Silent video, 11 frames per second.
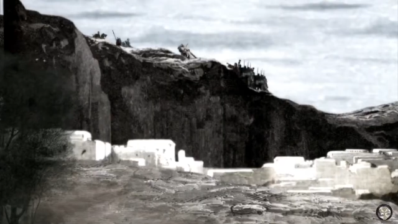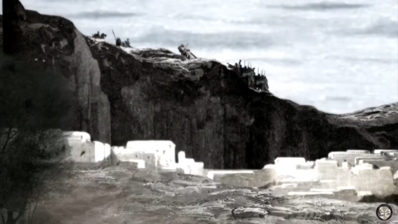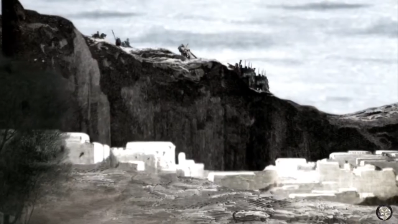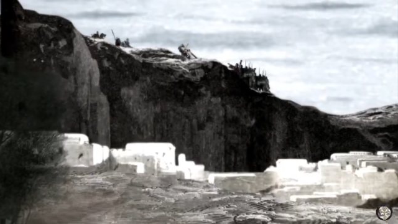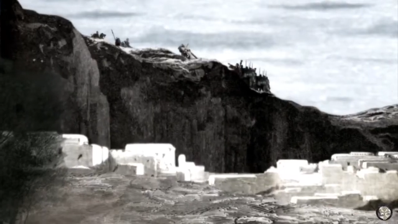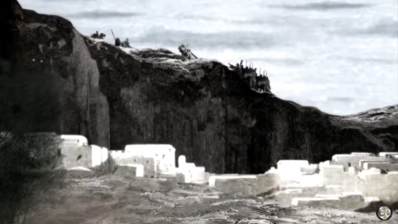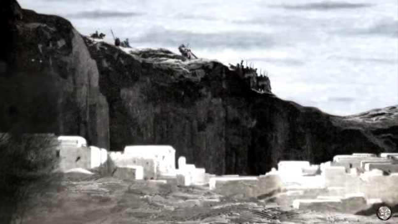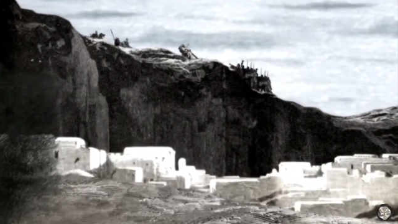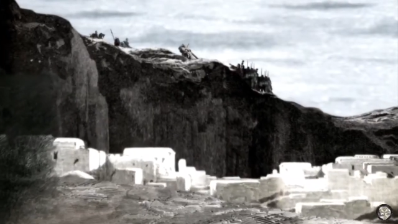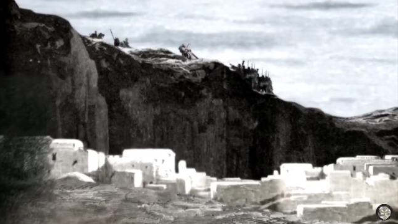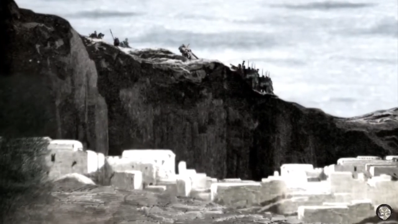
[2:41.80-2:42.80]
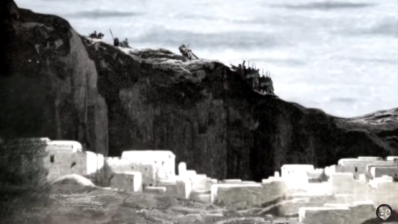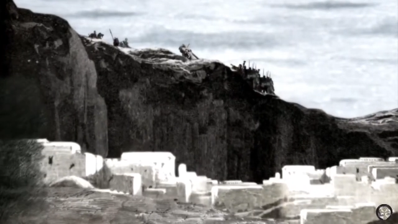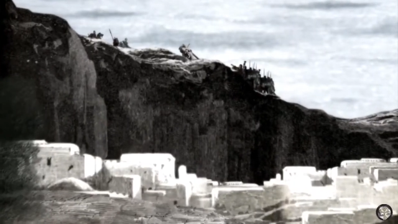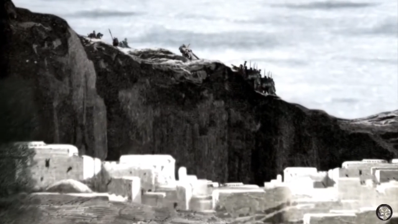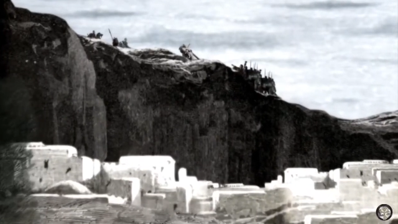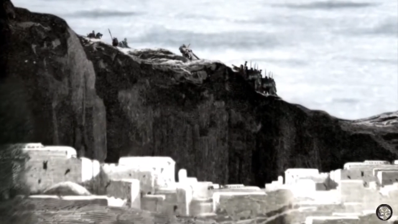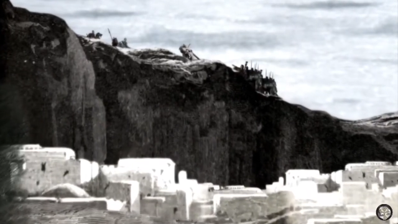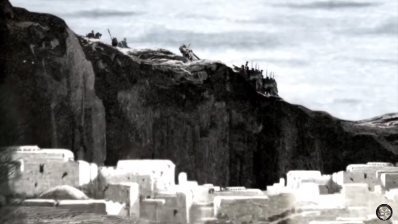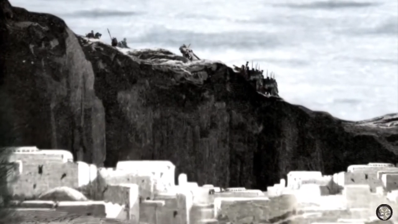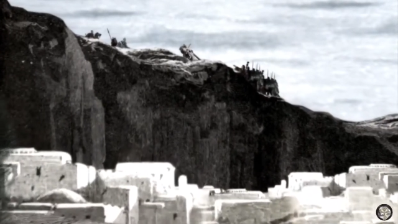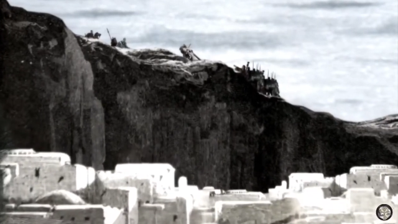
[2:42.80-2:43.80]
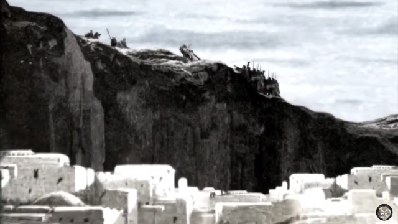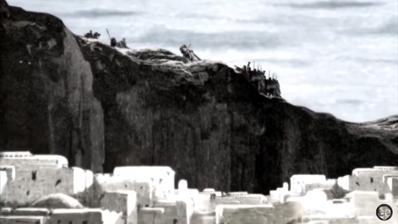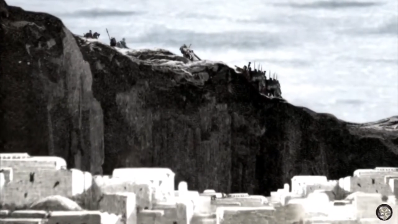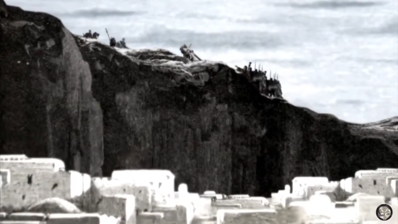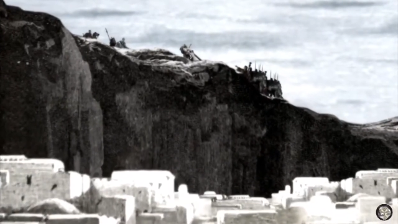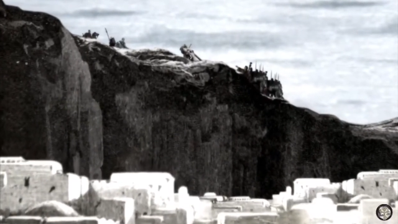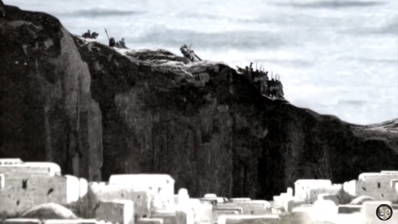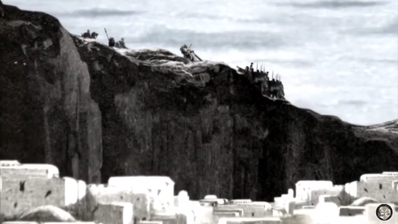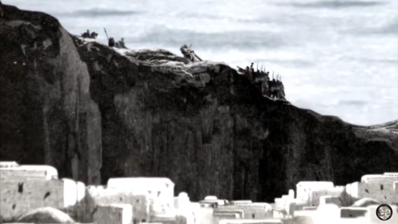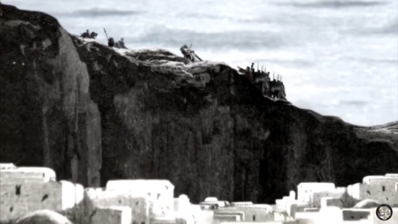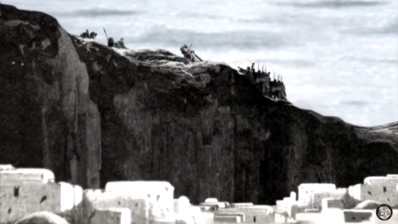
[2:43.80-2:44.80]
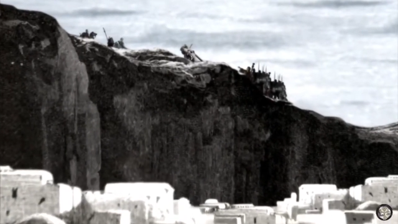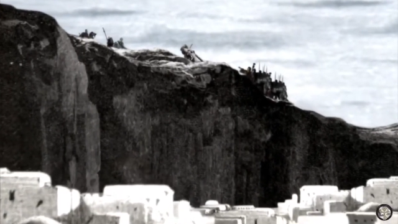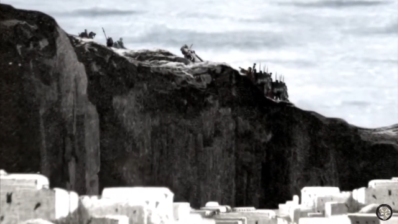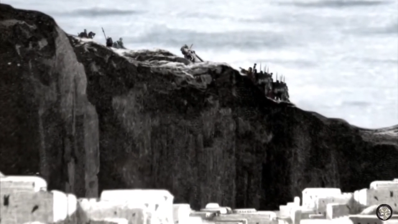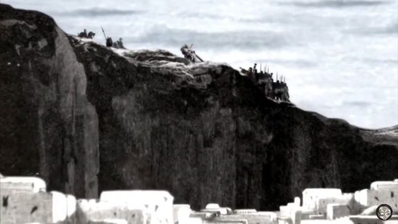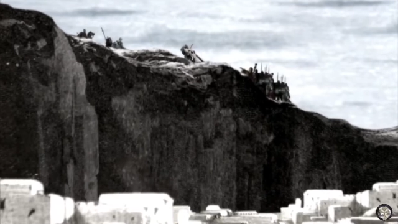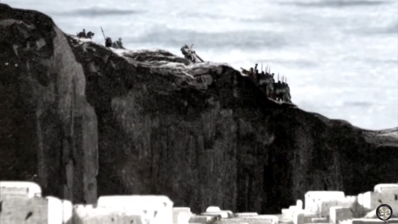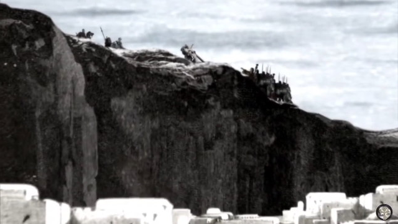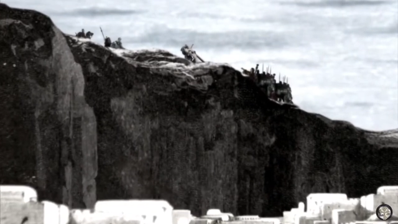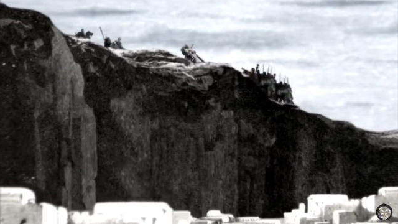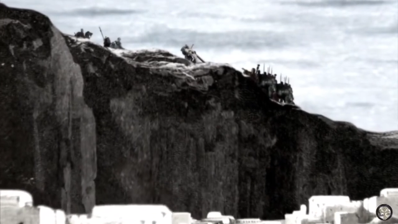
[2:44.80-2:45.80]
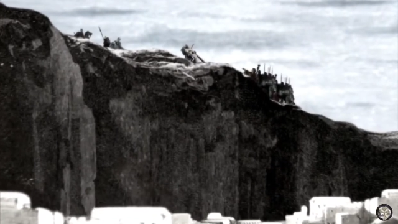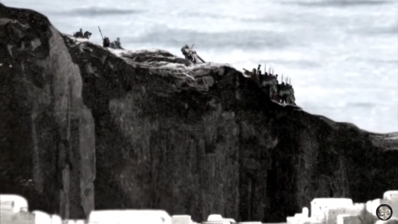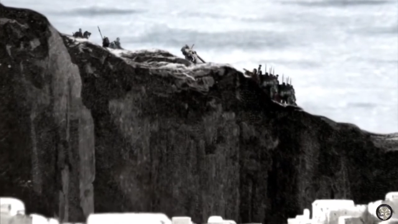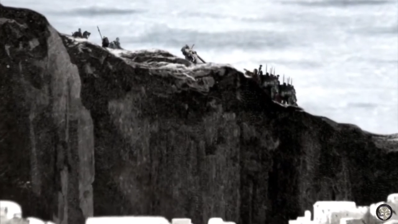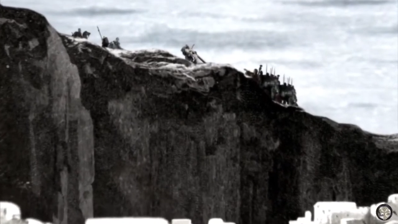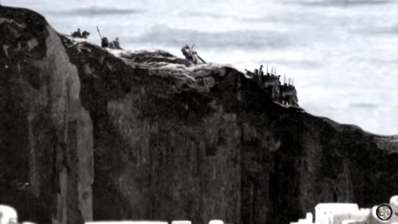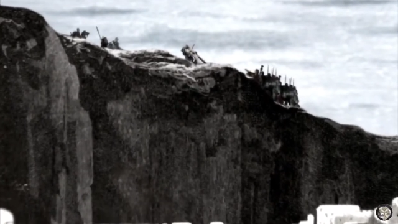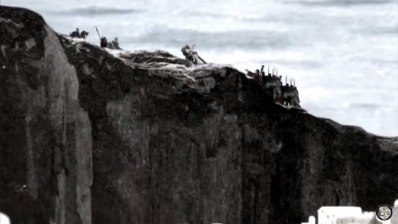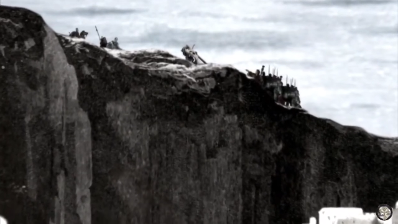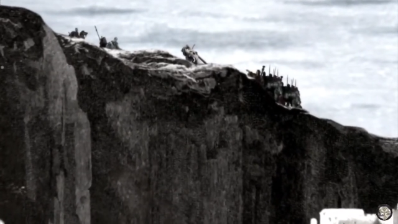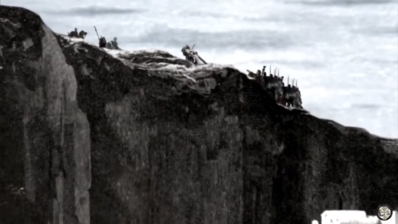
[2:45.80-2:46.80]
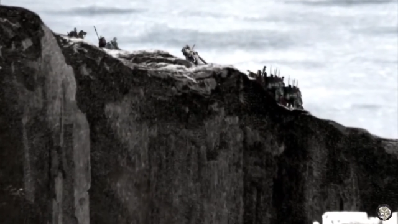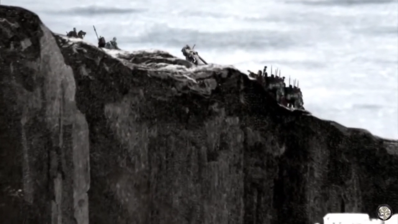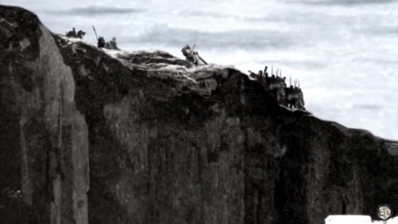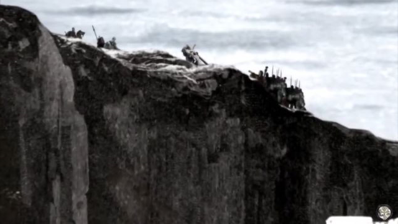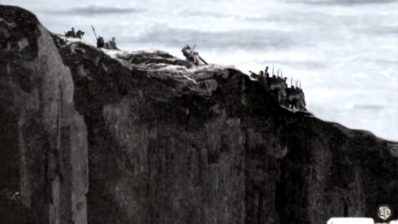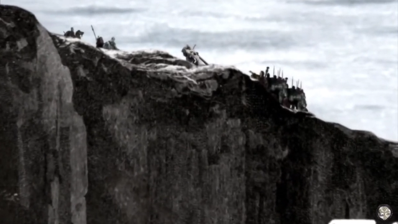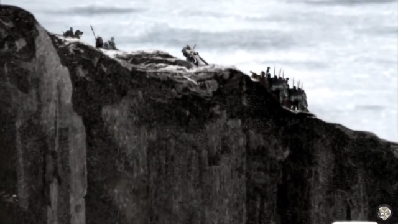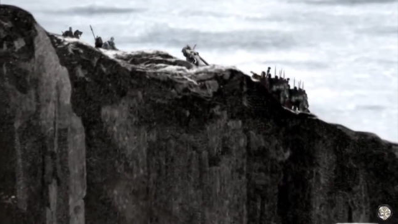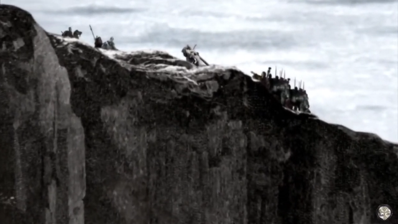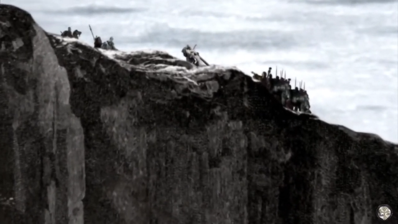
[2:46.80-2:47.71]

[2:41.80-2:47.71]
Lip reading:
[unreadable: no face in view]